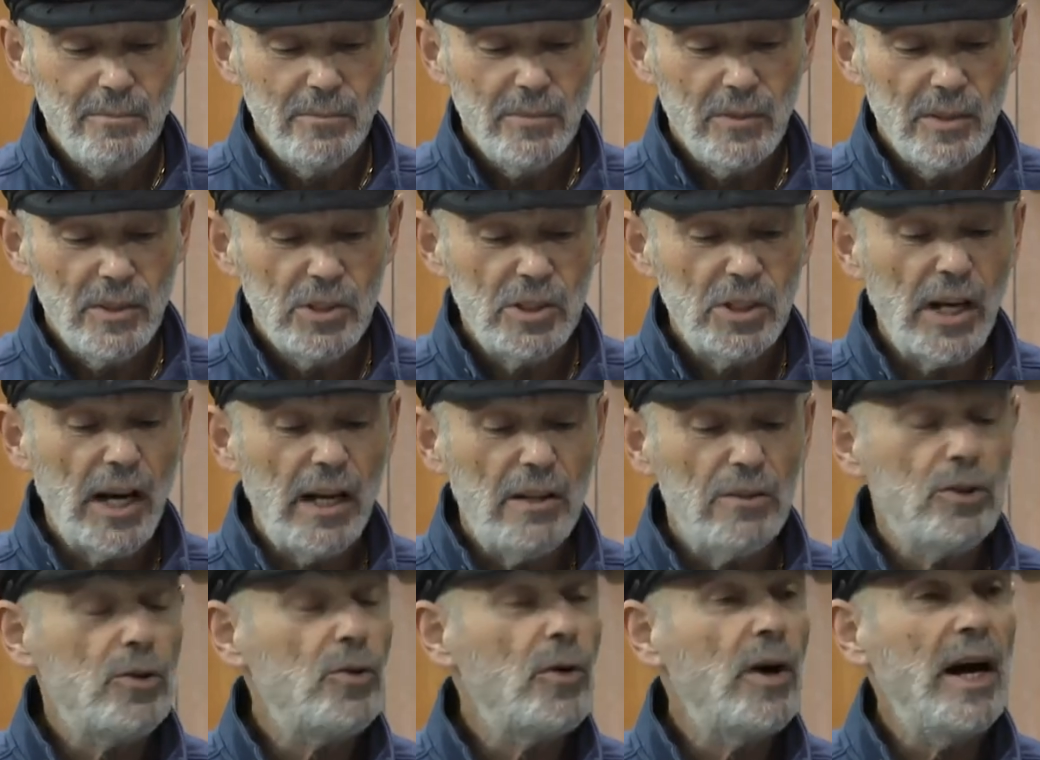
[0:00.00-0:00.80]
The
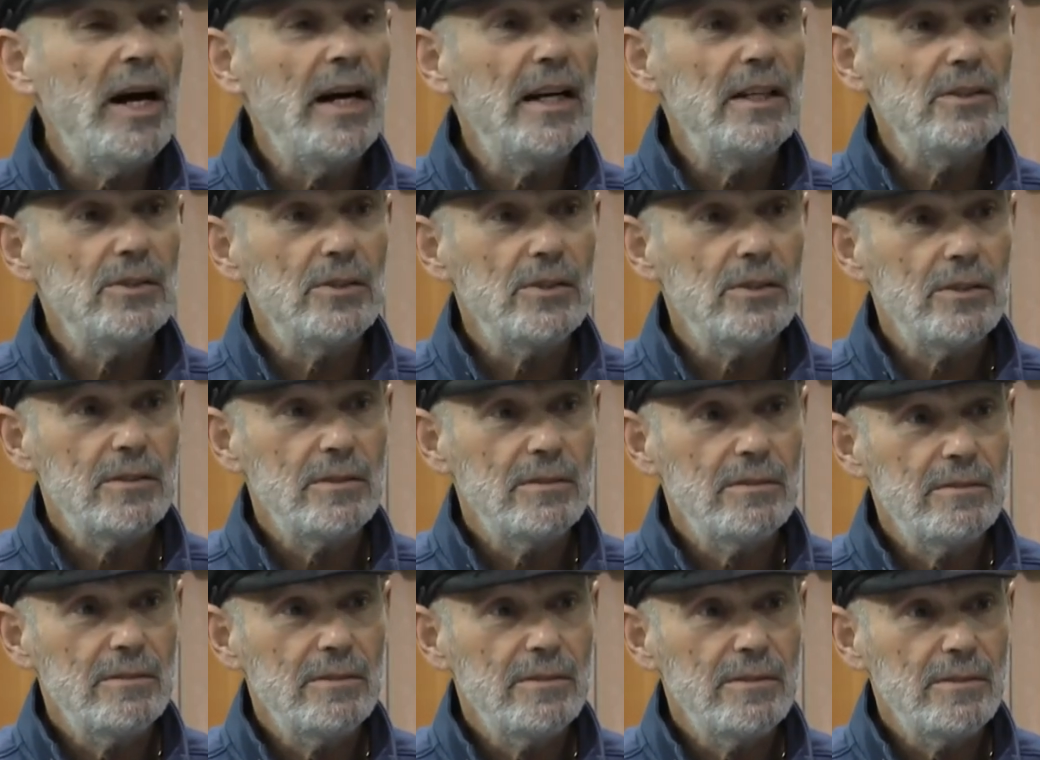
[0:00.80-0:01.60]
child cries.
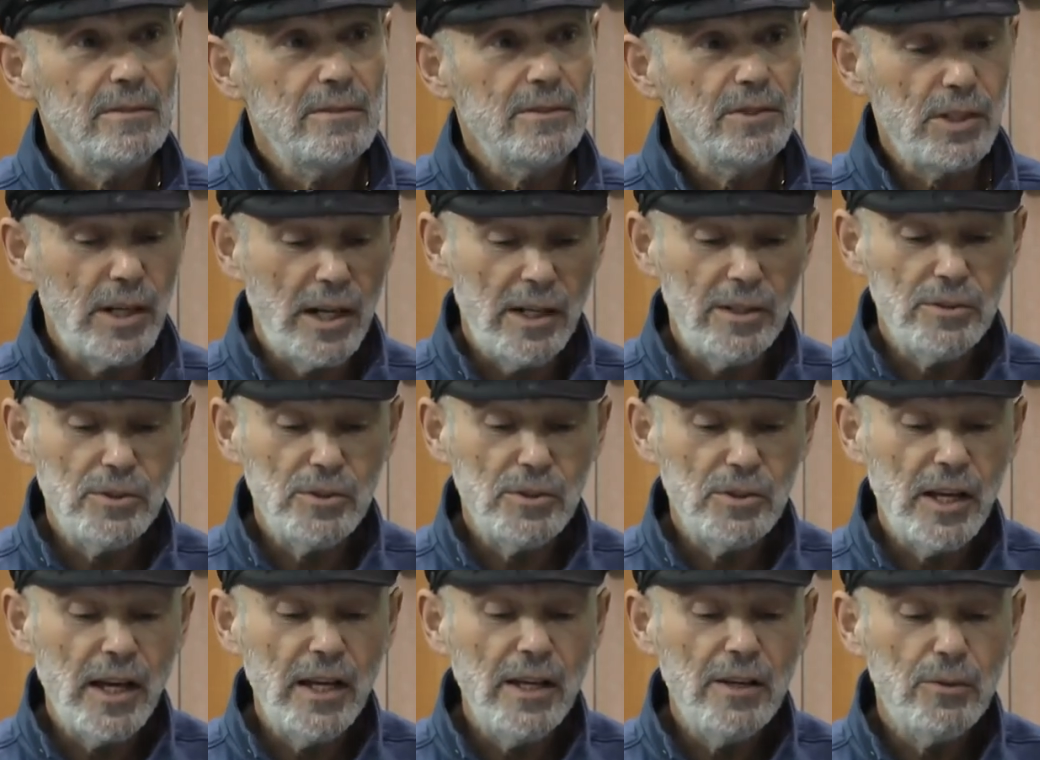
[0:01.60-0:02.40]
The child
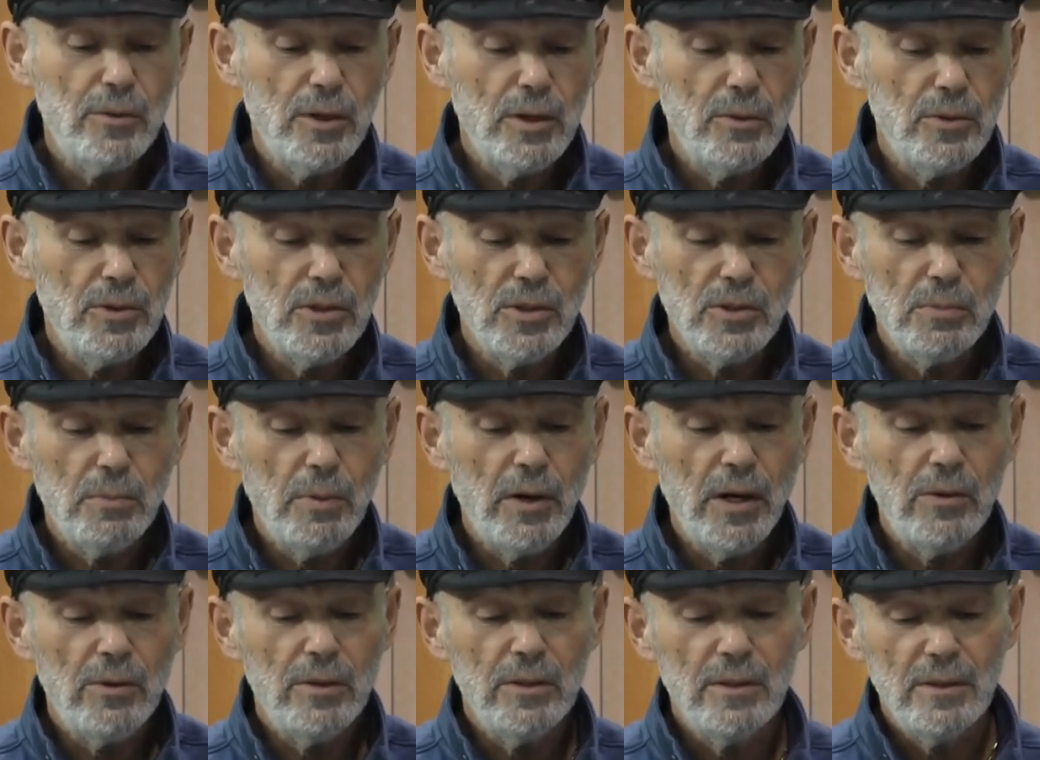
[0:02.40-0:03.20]
is angry with his
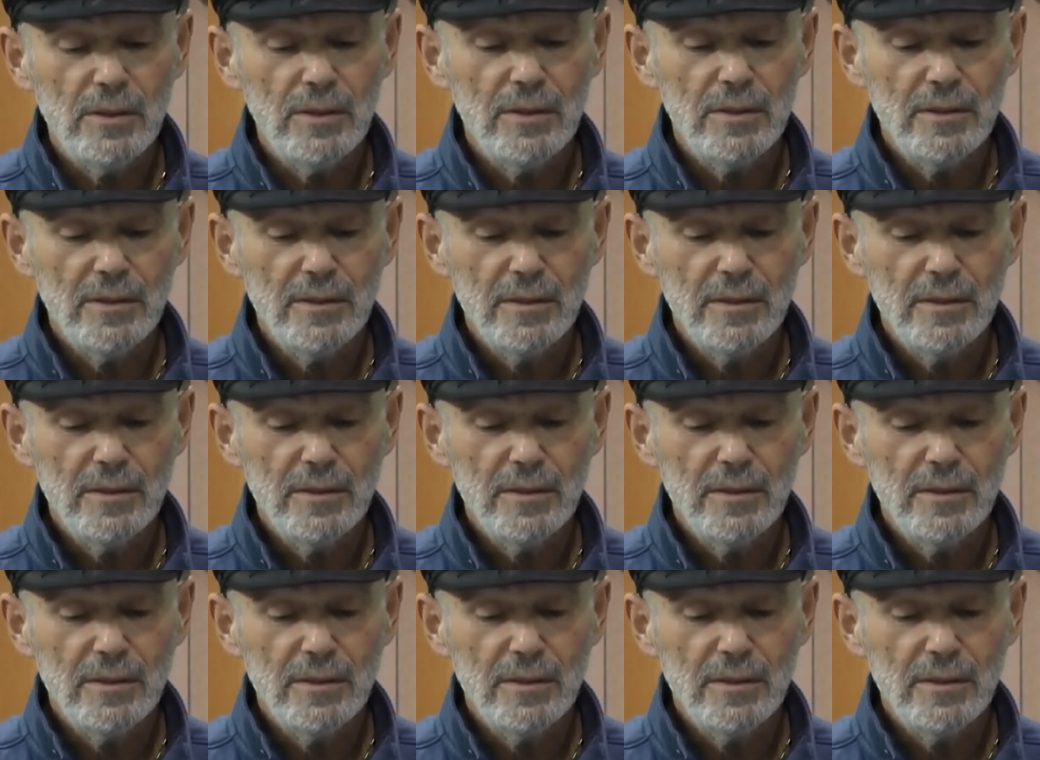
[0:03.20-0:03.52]
parent.